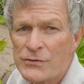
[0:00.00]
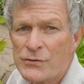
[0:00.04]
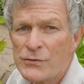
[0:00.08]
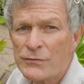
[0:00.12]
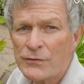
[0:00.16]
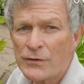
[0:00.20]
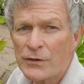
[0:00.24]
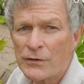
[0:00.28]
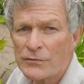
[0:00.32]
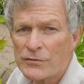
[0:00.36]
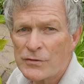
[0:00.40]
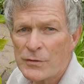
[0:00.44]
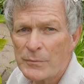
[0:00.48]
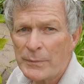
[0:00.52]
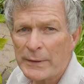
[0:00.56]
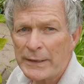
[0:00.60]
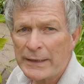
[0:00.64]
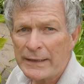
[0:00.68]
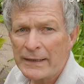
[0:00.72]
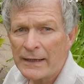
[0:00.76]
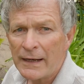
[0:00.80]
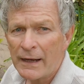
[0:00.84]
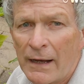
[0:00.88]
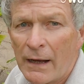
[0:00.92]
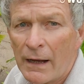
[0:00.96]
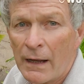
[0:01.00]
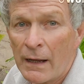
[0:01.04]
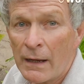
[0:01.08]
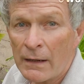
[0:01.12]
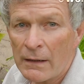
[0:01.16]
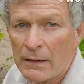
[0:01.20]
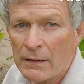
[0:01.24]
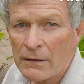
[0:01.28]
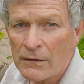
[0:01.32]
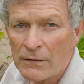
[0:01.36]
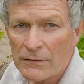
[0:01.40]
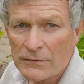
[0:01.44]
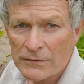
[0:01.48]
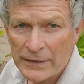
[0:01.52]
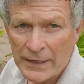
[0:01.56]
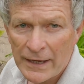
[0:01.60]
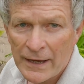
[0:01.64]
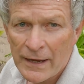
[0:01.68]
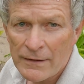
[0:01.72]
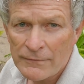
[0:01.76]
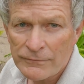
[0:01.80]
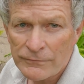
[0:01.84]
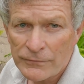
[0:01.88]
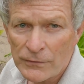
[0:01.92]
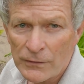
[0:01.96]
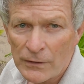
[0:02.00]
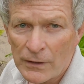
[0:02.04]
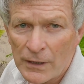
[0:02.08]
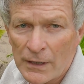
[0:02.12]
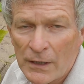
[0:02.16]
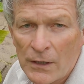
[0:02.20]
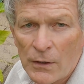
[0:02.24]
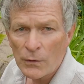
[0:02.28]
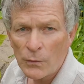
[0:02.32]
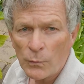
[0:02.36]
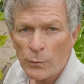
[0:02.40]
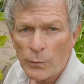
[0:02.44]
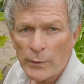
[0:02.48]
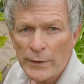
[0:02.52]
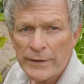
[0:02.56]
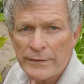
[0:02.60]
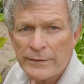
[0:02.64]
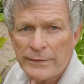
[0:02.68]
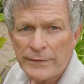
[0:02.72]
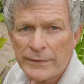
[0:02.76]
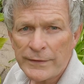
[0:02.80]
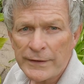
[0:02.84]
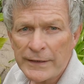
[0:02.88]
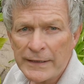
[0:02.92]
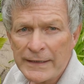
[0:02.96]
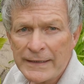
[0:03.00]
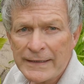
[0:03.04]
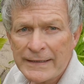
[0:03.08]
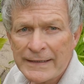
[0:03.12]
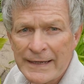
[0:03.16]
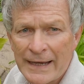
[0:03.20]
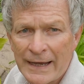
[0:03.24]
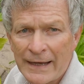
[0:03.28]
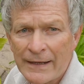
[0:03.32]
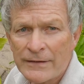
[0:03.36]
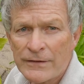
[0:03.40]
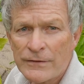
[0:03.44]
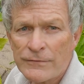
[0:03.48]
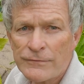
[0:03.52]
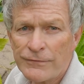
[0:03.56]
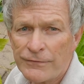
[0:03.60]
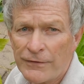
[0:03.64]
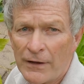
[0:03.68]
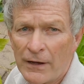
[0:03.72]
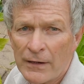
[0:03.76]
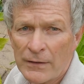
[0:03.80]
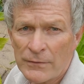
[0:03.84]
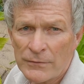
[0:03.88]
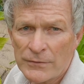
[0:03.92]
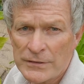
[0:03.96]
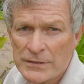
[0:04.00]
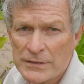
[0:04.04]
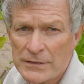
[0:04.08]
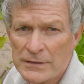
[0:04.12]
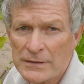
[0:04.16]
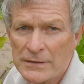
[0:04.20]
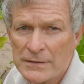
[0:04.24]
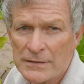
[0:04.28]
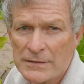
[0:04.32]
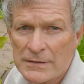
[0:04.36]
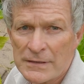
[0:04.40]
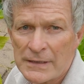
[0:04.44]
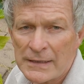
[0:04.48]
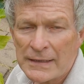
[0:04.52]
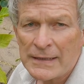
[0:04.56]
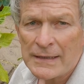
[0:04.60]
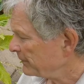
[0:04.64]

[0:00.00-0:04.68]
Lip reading: you've got to be a lot careful with the cannaviruses.